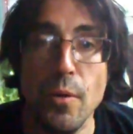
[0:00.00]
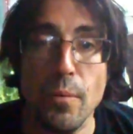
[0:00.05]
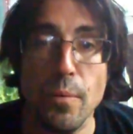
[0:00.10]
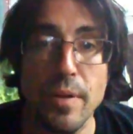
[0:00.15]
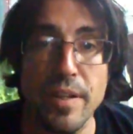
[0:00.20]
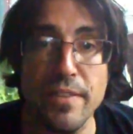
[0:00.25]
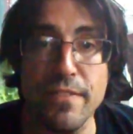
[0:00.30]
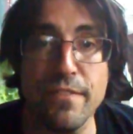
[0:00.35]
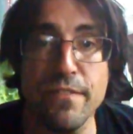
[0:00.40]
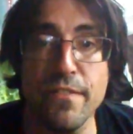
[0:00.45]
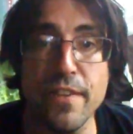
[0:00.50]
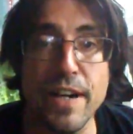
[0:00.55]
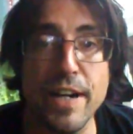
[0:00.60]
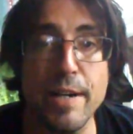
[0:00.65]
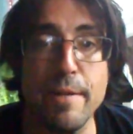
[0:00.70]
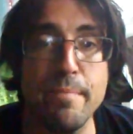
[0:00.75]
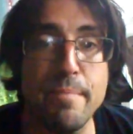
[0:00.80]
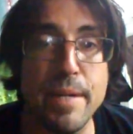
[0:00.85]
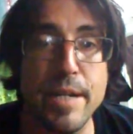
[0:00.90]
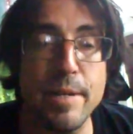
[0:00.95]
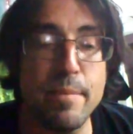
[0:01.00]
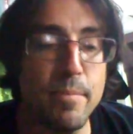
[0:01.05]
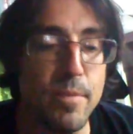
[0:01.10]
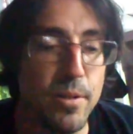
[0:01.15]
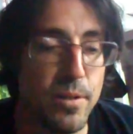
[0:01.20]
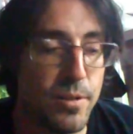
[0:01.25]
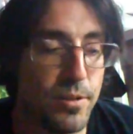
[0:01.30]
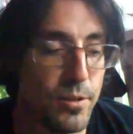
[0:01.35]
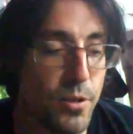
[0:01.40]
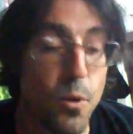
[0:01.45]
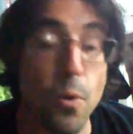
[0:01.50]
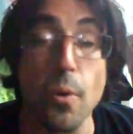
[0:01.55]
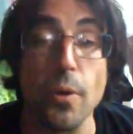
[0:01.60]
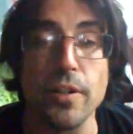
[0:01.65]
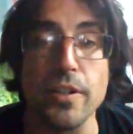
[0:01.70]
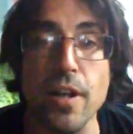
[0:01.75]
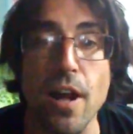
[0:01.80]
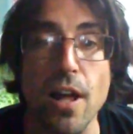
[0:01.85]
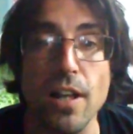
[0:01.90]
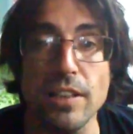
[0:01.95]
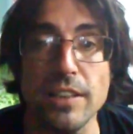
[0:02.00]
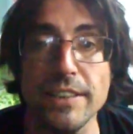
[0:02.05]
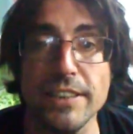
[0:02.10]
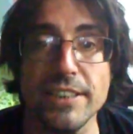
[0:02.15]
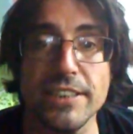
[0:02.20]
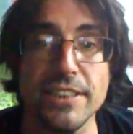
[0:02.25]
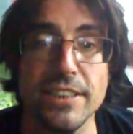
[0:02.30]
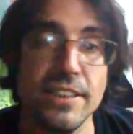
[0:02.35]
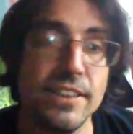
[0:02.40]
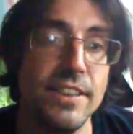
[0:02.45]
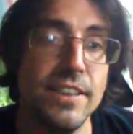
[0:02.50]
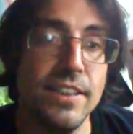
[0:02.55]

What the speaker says: with very minimal chord knowledge.